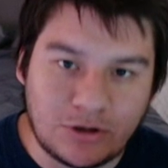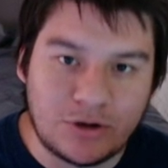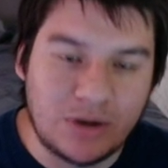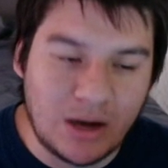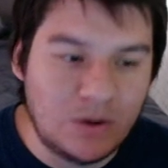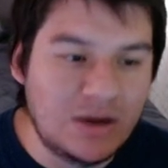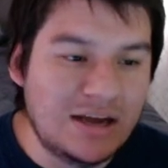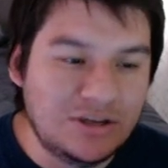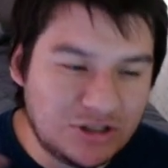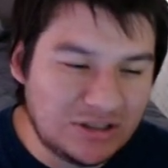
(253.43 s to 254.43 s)
know,
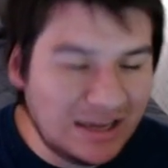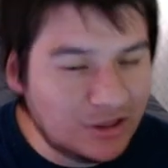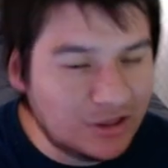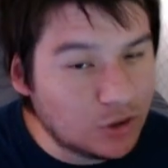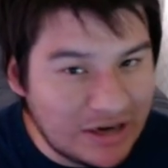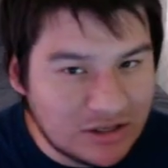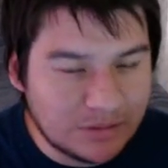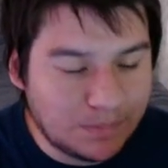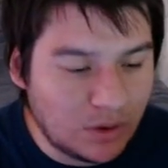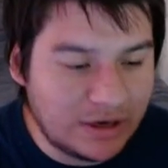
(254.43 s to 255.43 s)
just not the greatest
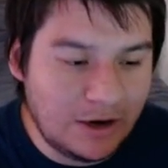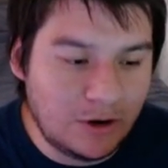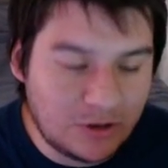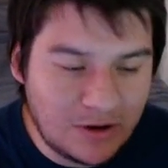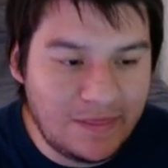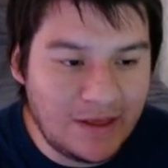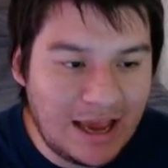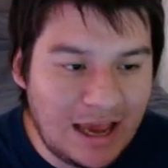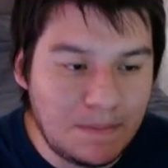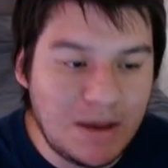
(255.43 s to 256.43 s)
support character in the
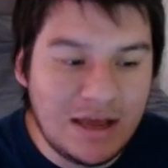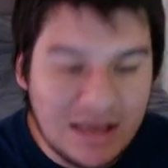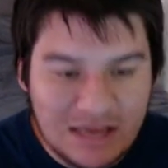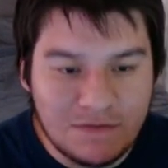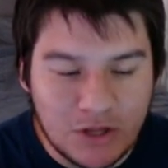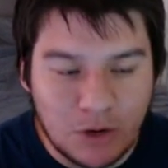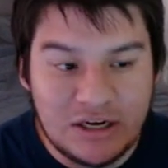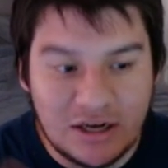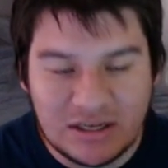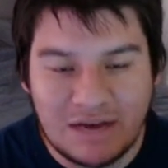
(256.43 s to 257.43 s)
game, even though he
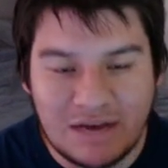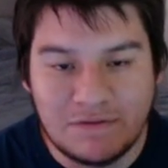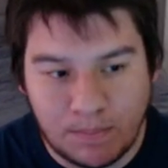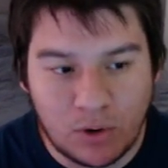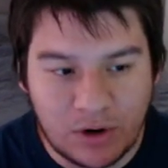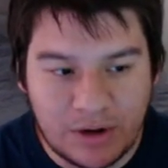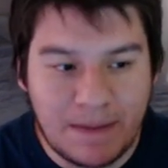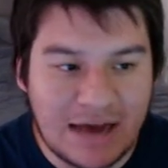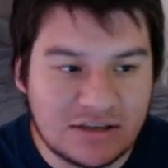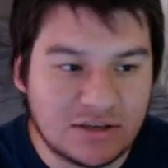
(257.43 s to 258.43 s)
does have a supporting
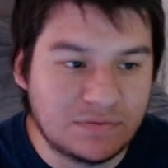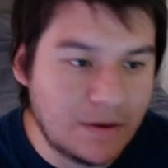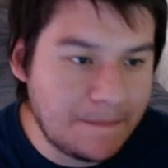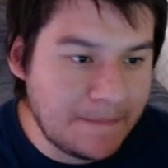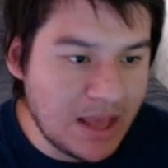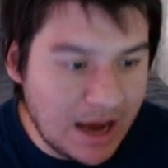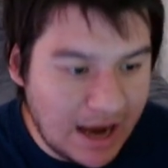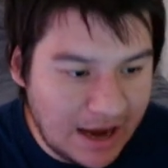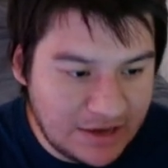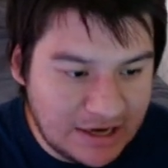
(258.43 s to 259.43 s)
passive.
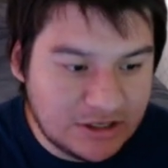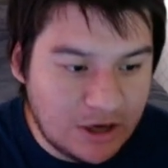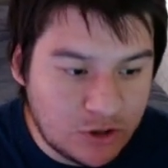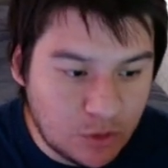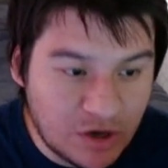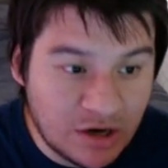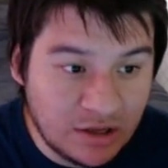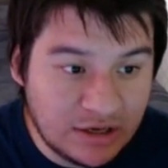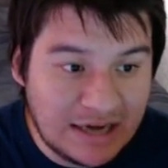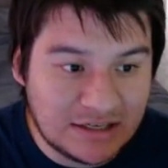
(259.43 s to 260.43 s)
The next character we're going to
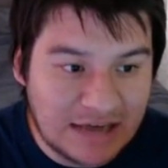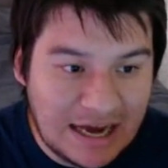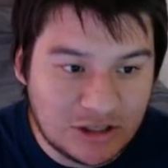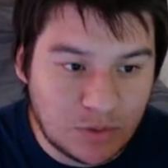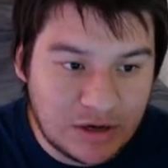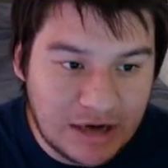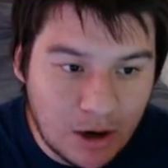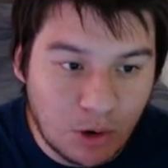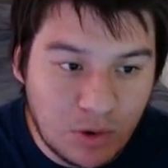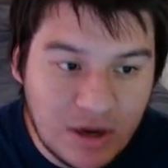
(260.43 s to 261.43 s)
look at is Ace Green
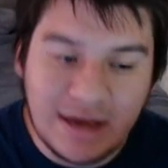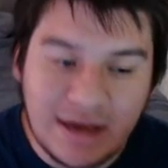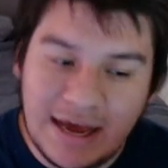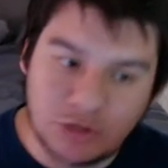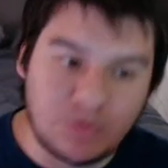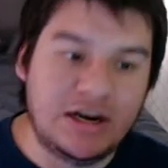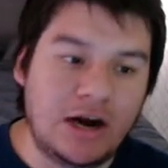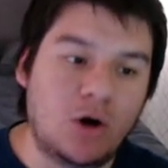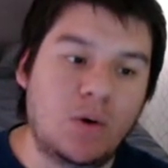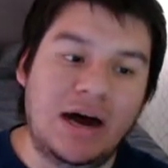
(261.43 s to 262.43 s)
Arrow. Ace Green
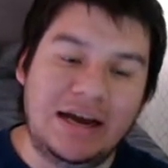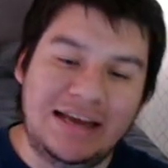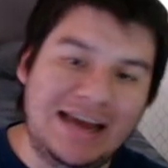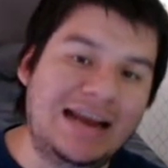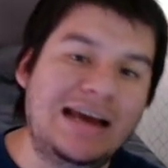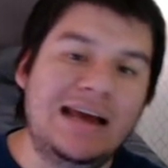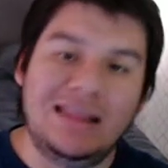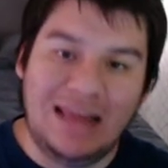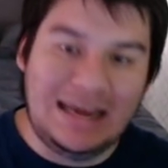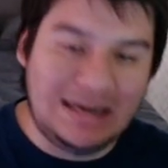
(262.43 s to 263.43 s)
Arrow, again,
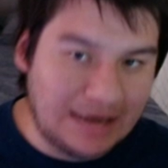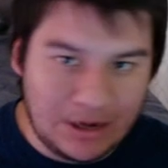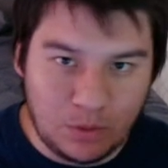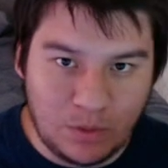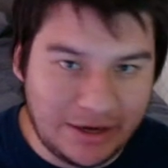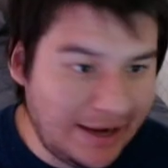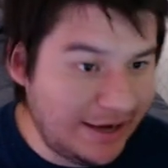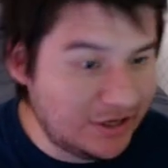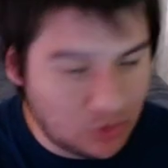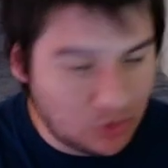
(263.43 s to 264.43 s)
like Nightwing,
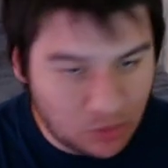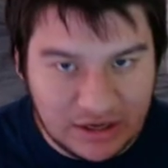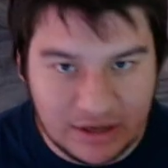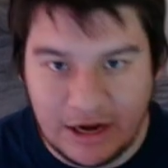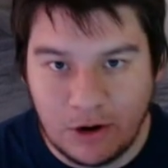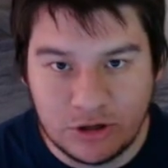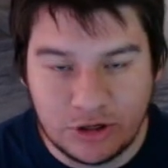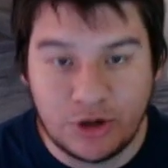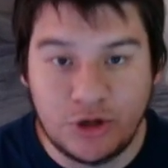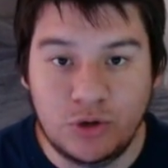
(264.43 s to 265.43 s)
is a really good character
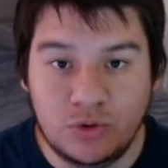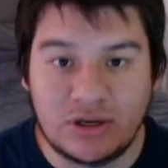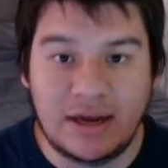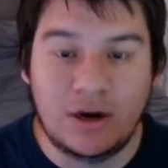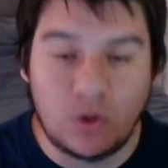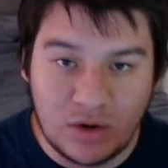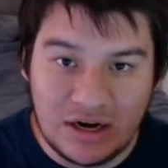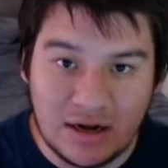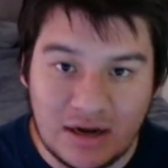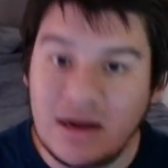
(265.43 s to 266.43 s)
to use in
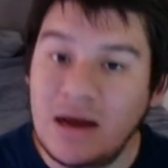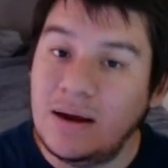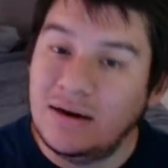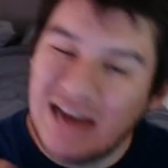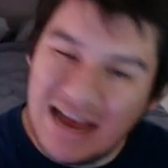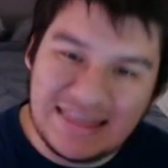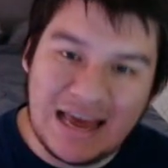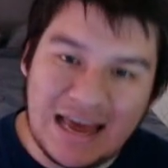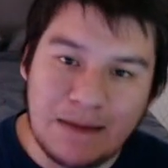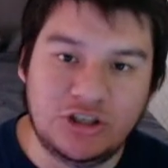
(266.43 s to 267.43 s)
arena, not that
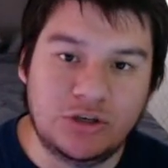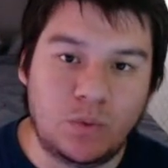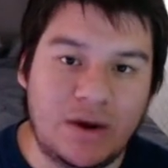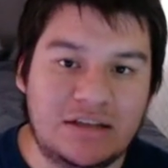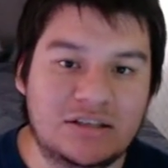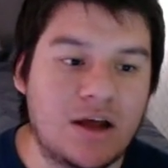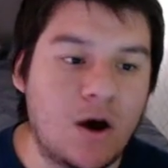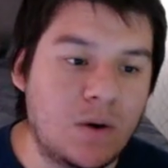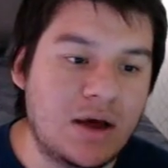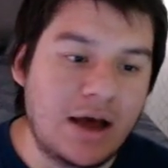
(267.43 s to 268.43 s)
much in raids
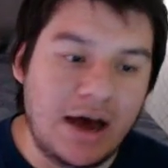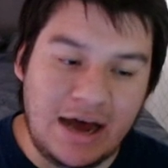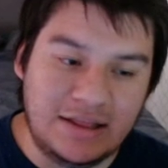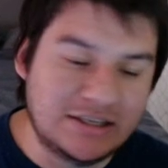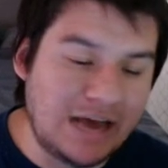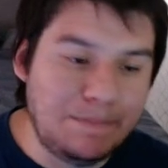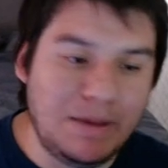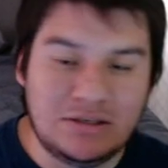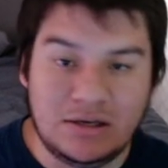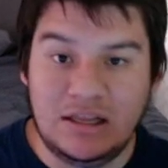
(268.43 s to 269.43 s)
though. This guy
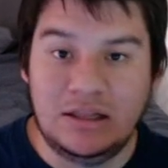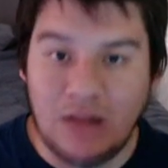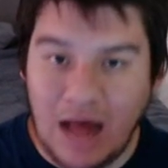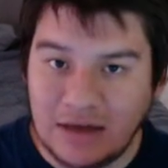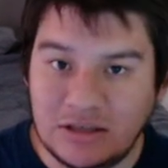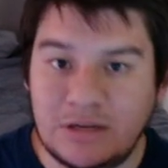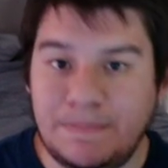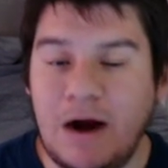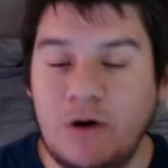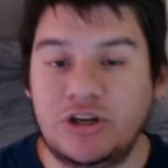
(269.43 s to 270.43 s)
basically locks the
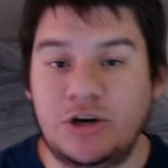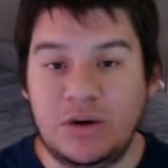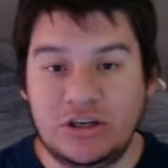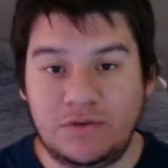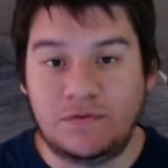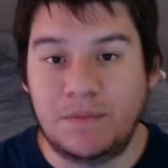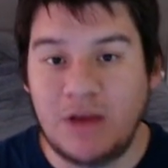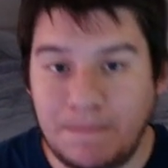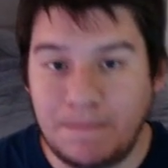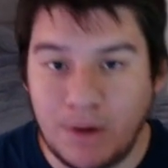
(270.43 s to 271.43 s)
power generation from the
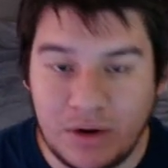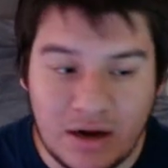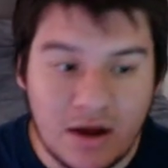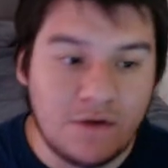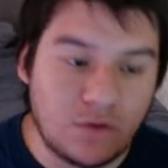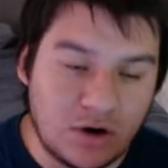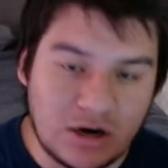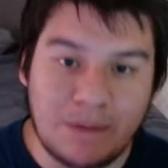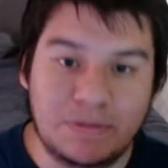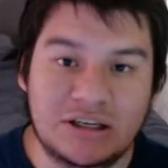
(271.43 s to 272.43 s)
opponent for a
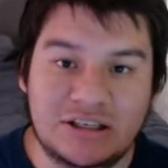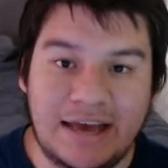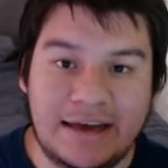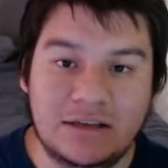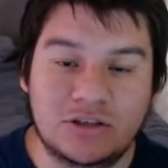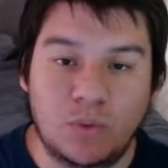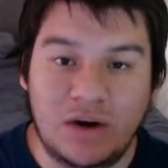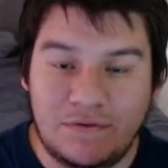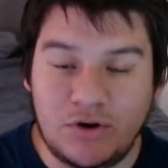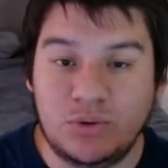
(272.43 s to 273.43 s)
couple of seconds
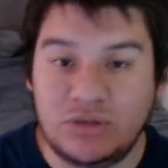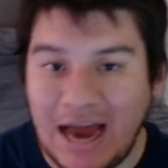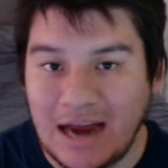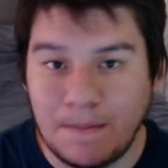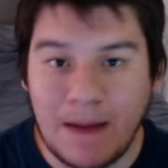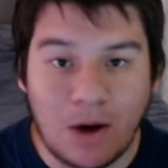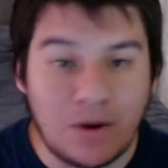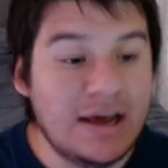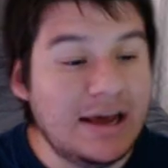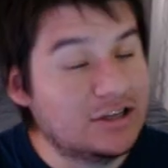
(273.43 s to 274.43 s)
whenever you tag him out.
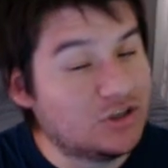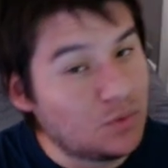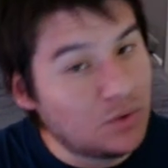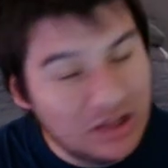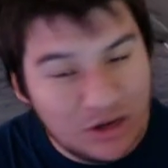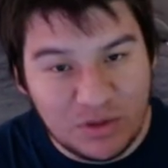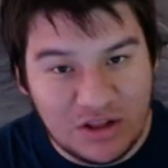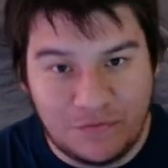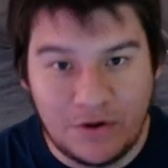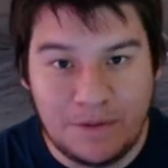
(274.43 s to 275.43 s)
It's a really
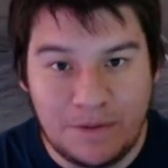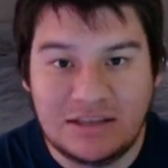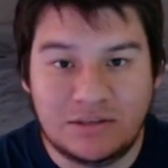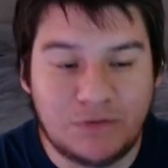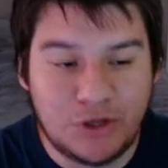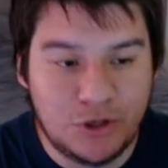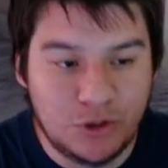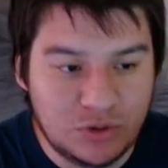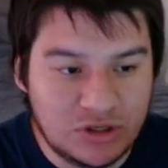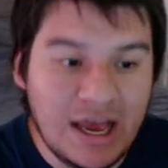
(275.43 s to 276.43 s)
fun passive to
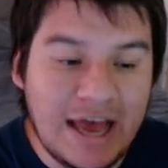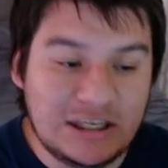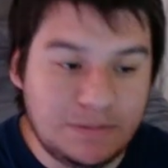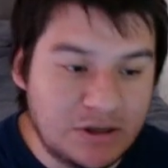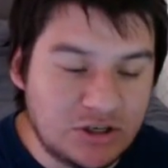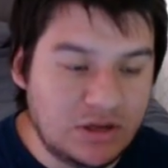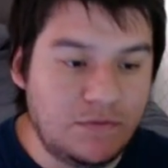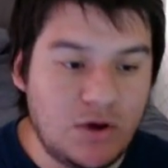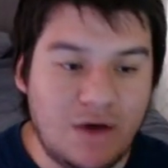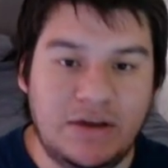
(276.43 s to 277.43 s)
use, especially if
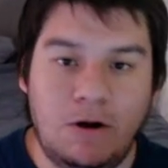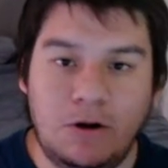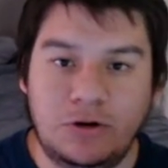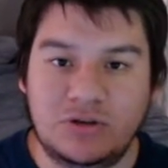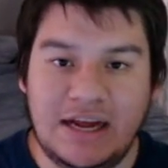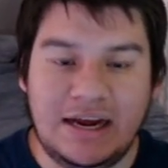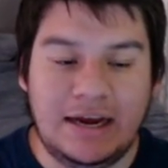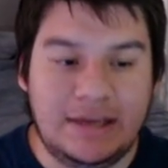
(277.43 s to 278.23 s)
you have characters that can kill